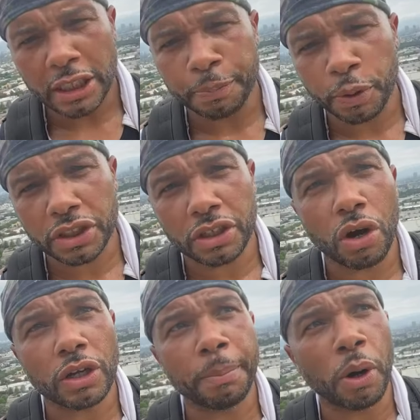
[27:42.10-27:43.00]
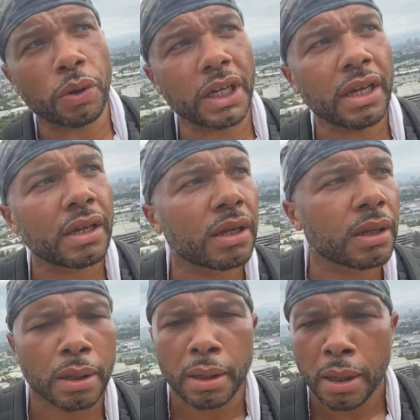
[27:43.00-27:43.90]
He's pushing hokey pokey
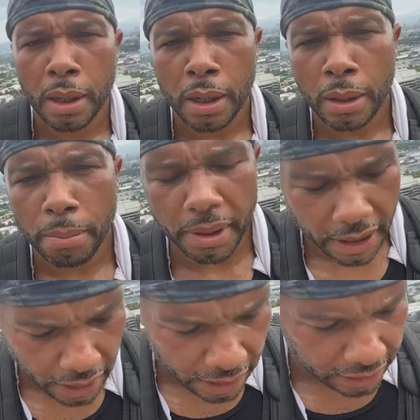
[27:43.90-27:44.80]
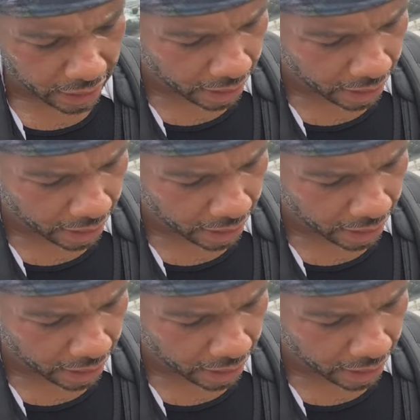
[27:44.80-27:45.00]
because